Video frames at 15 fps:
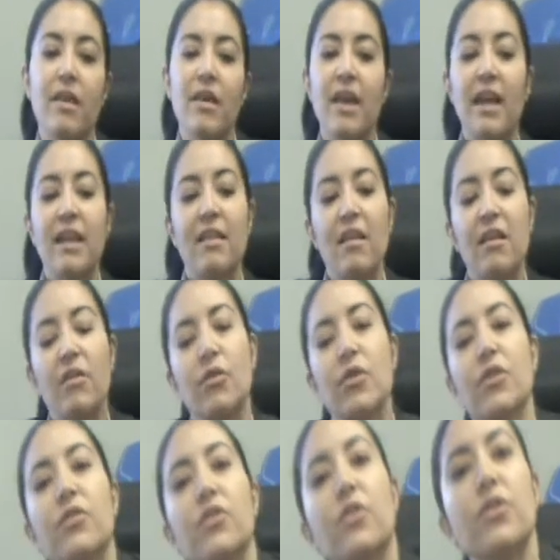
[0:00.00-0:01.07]
again,
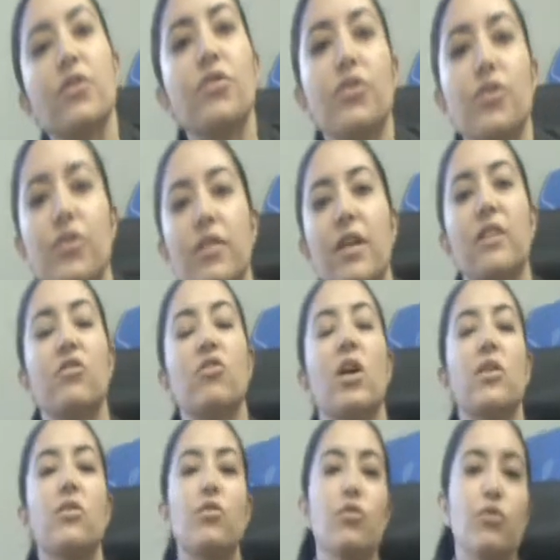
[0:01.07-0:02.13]
researchers that
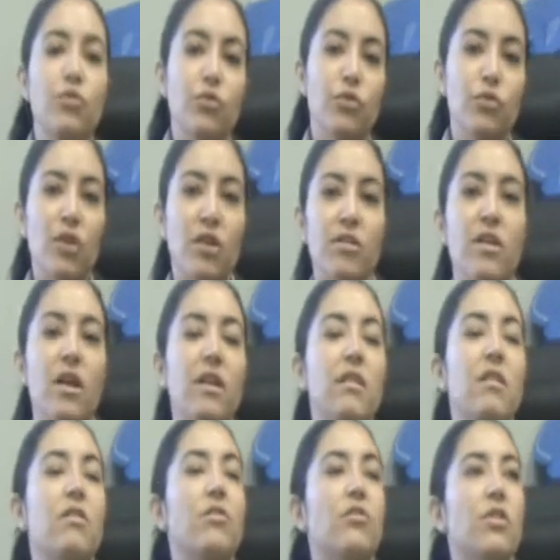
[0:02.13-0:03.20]
try to study
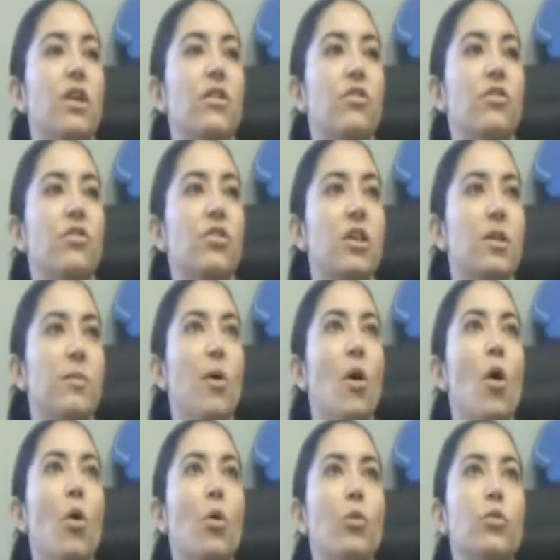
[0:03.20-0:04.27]
this relationship
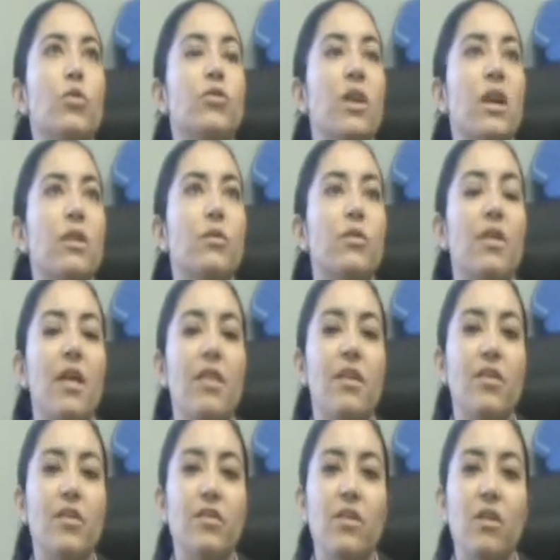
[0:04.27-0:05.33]
would tell you that
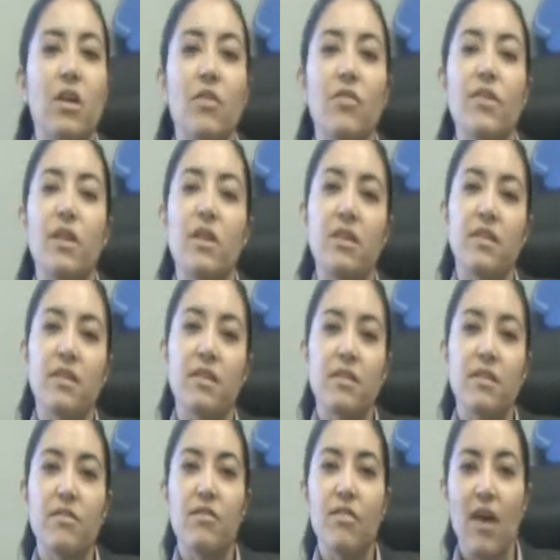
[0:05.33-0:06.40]
there is a lot of
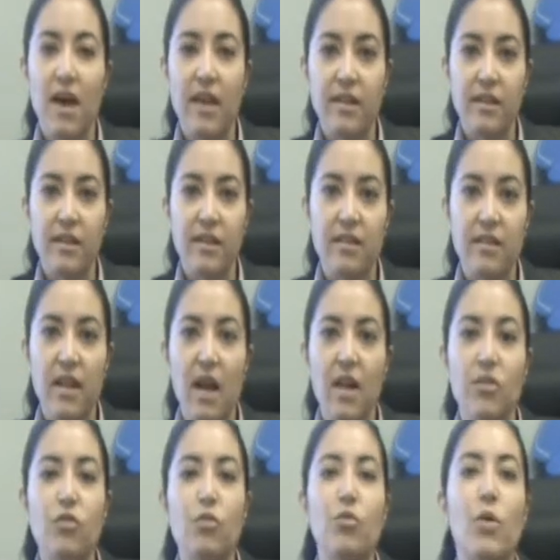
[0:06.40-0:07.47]
inconsistent findings
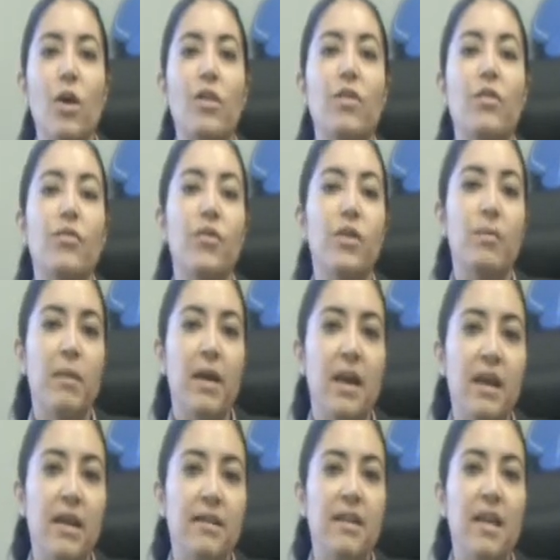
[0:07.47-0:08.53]
as to whether
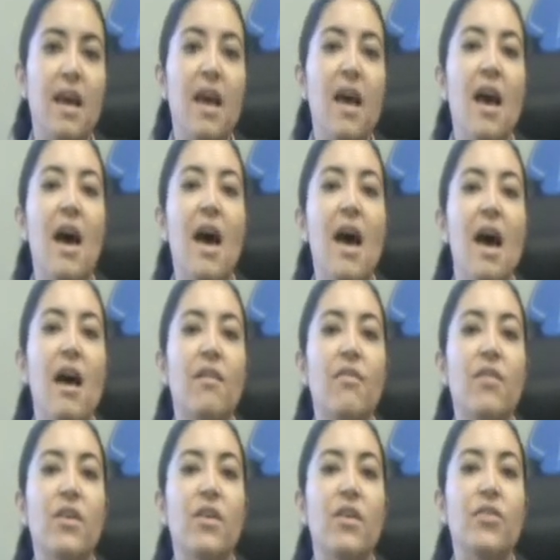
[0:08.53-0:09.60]
females
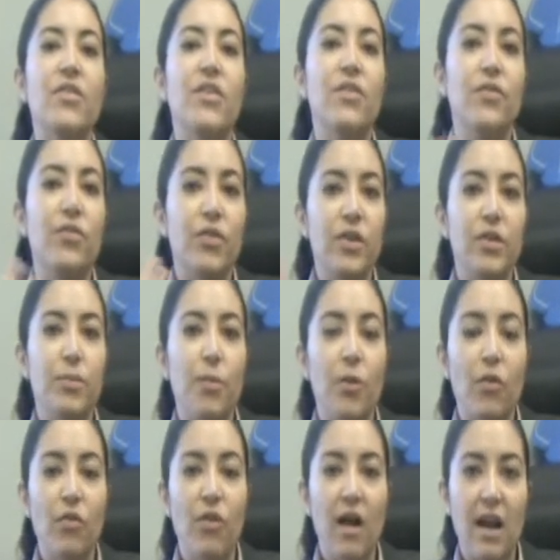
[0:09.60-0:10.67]
have different
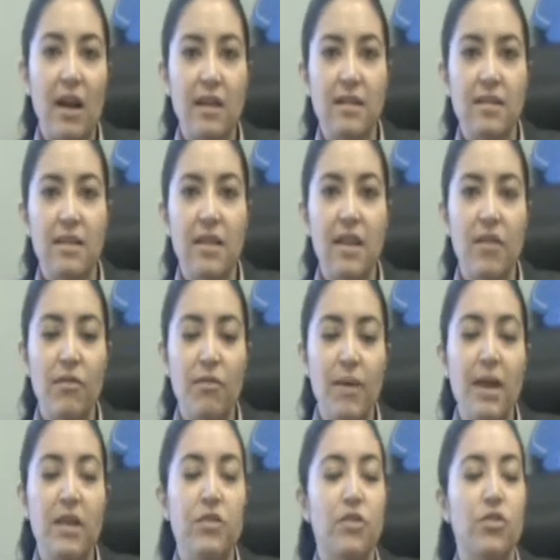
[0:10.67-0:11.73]
profiles than
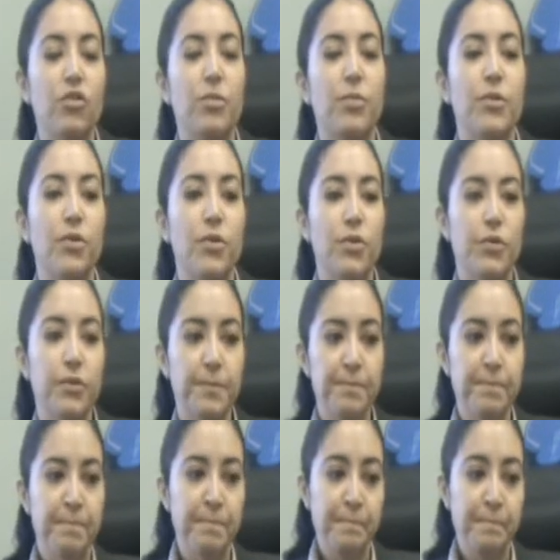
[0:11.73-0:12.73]
male entrepreneurs.